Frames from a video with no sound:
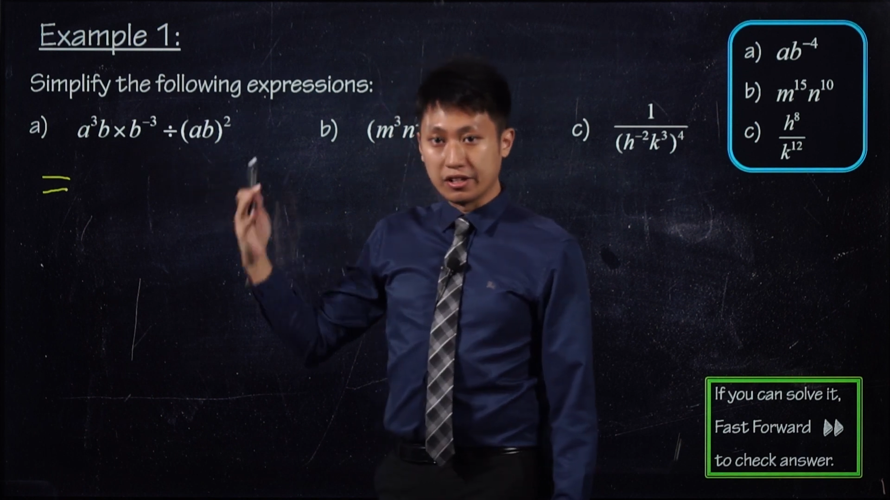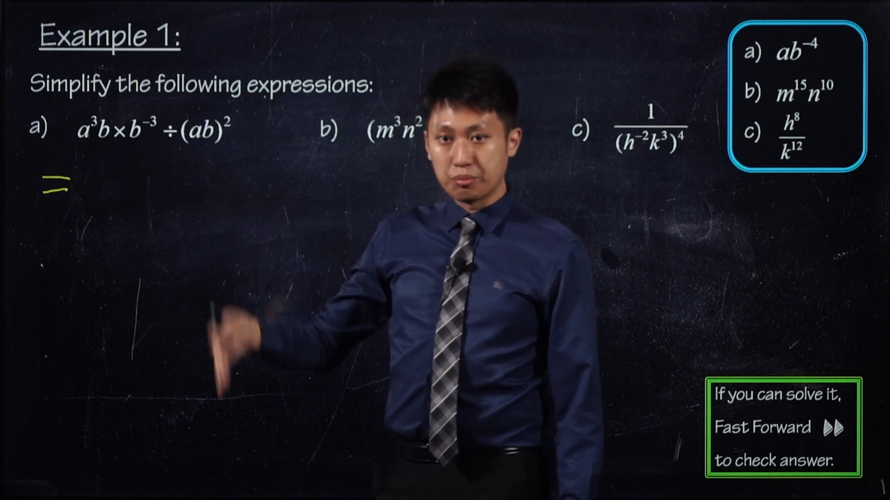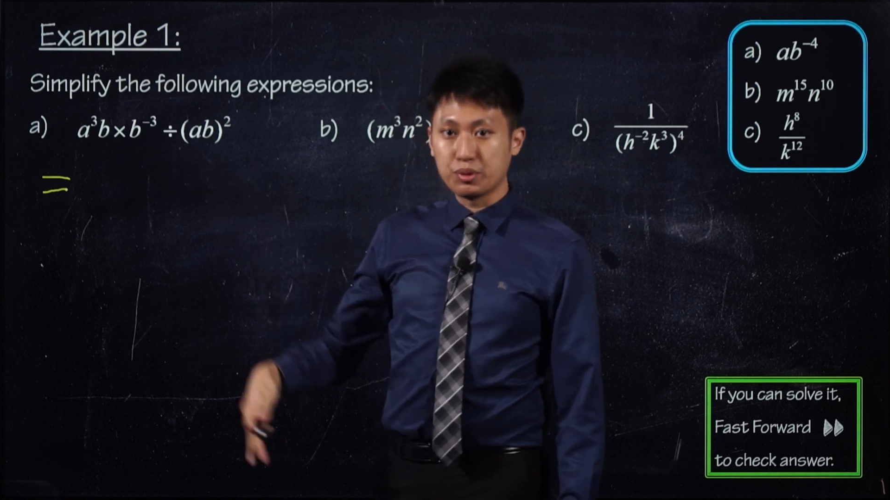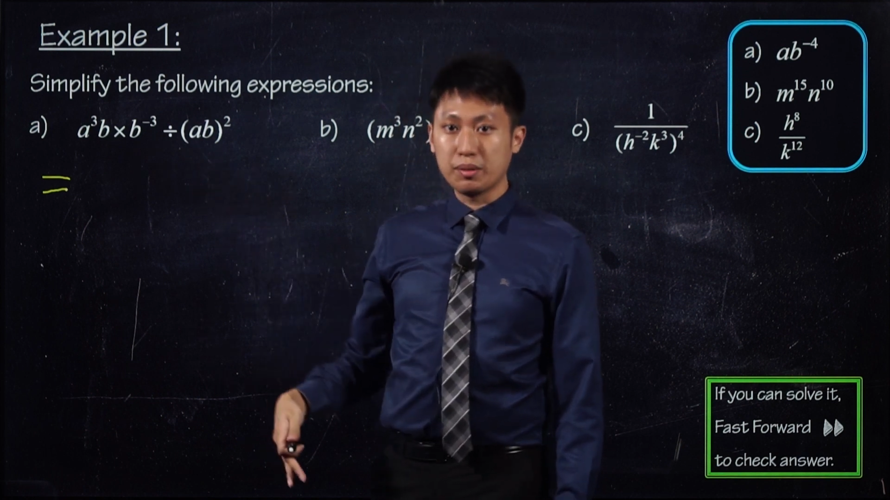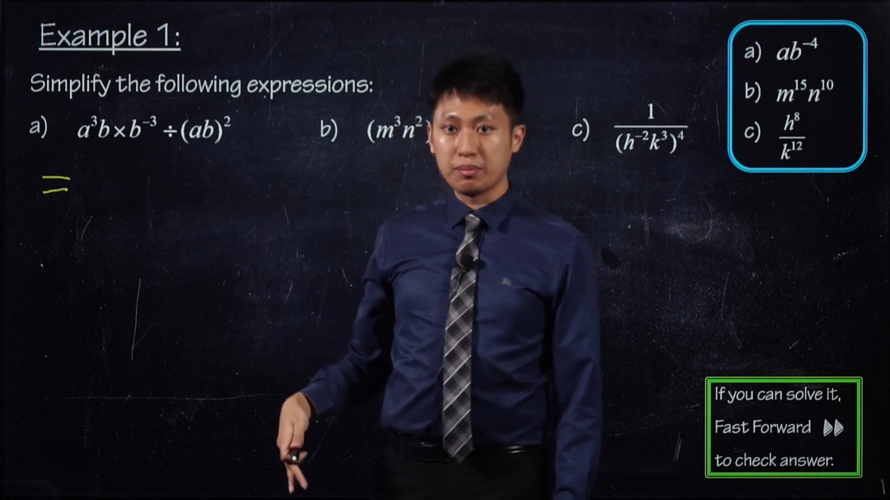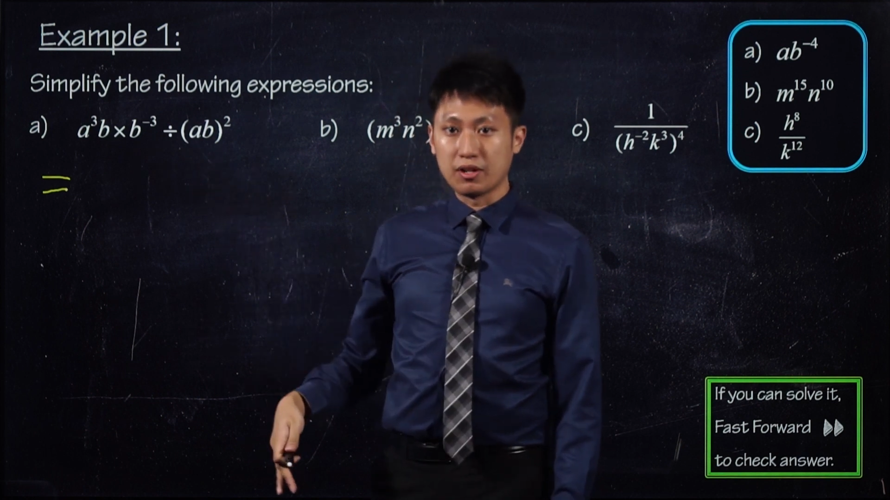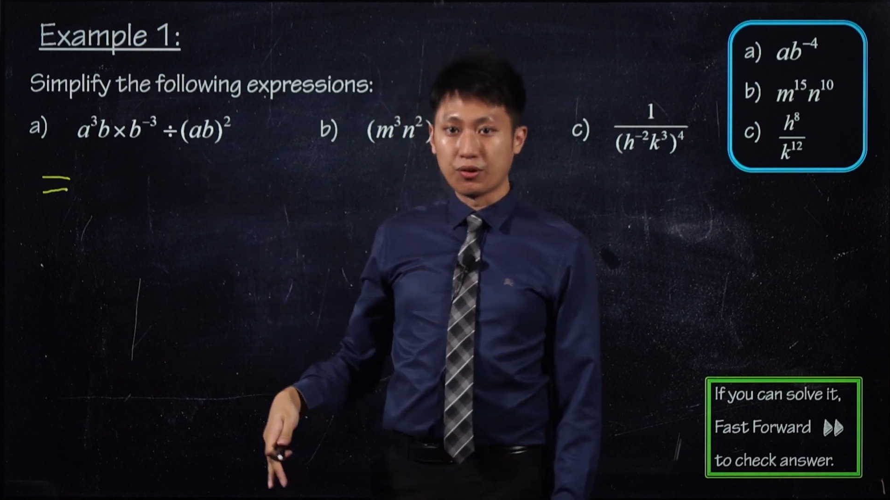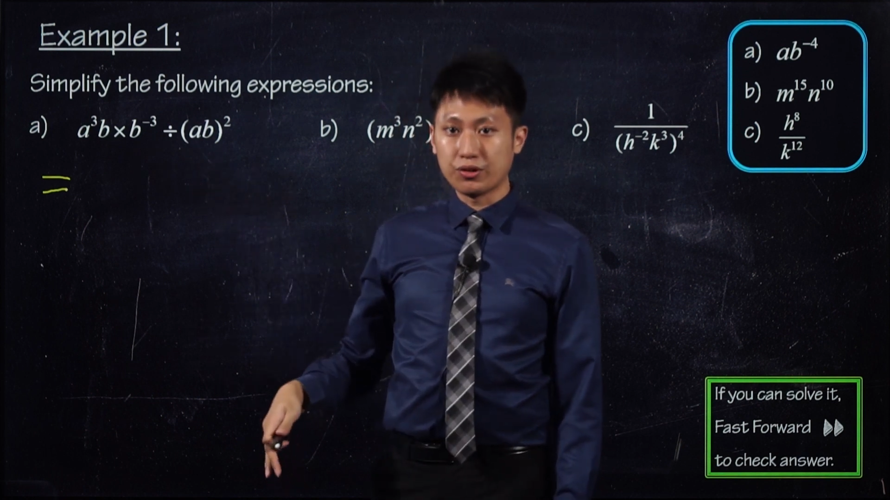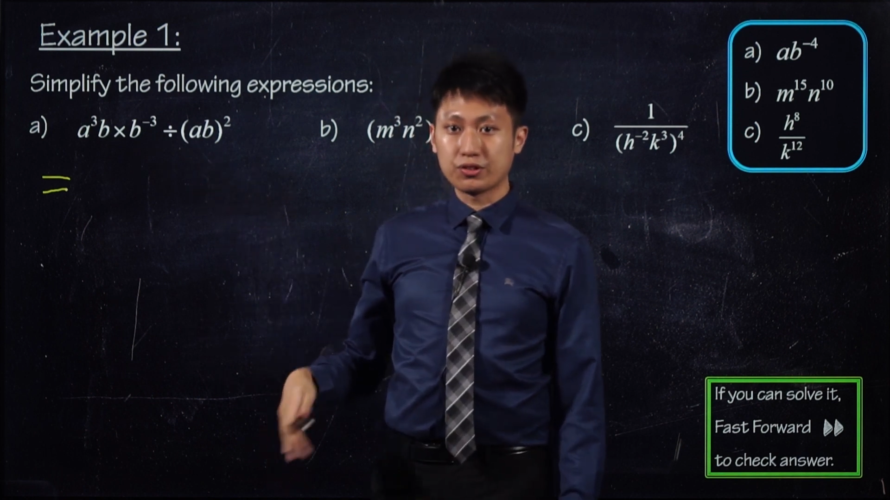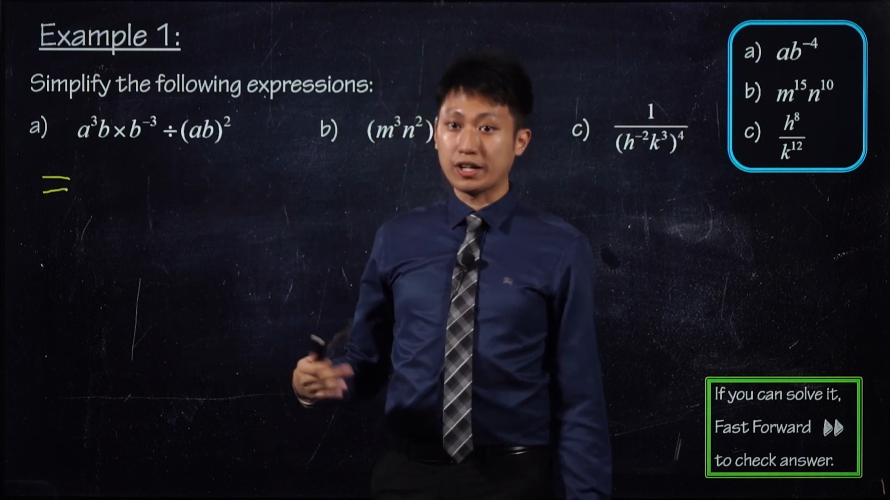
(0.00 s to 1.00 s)
you put it
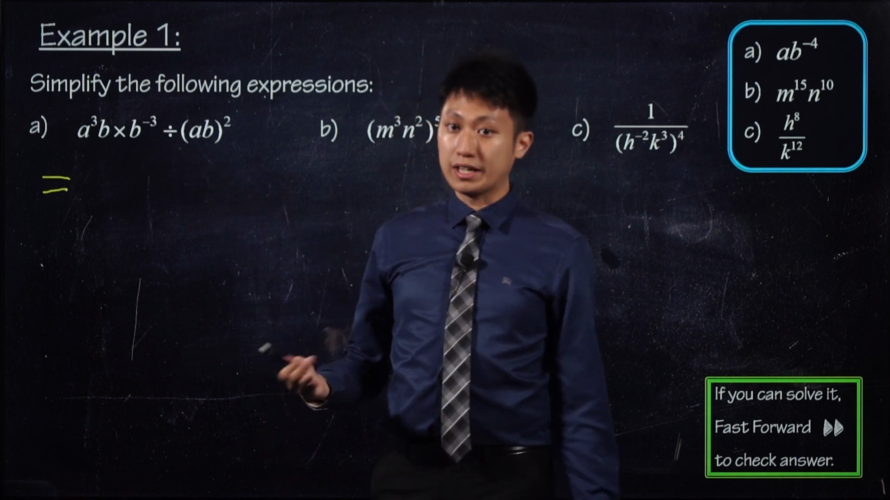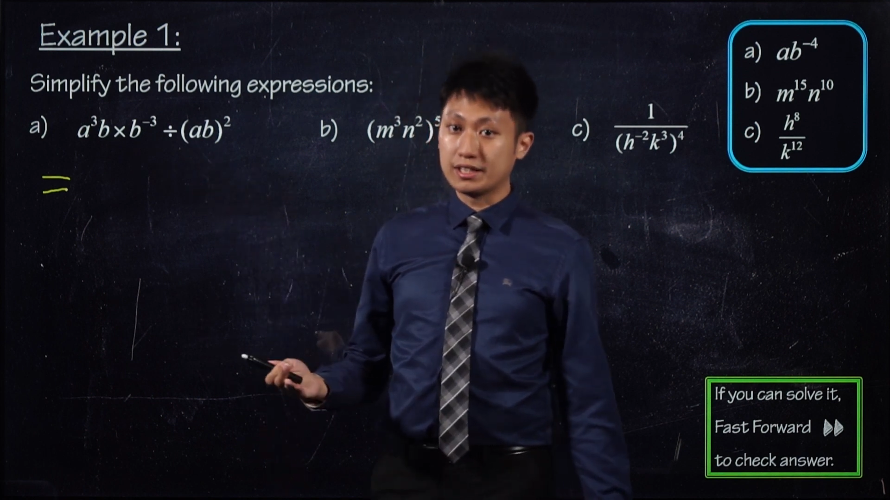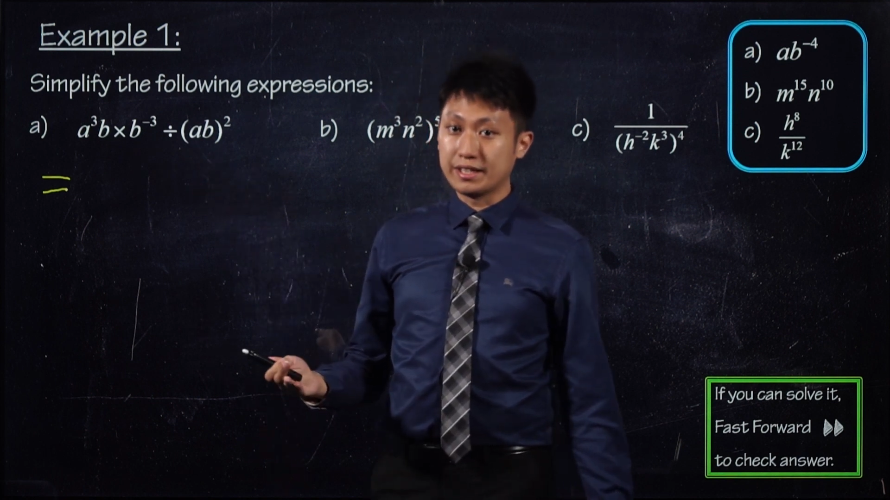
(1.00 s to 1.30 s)
below so that it's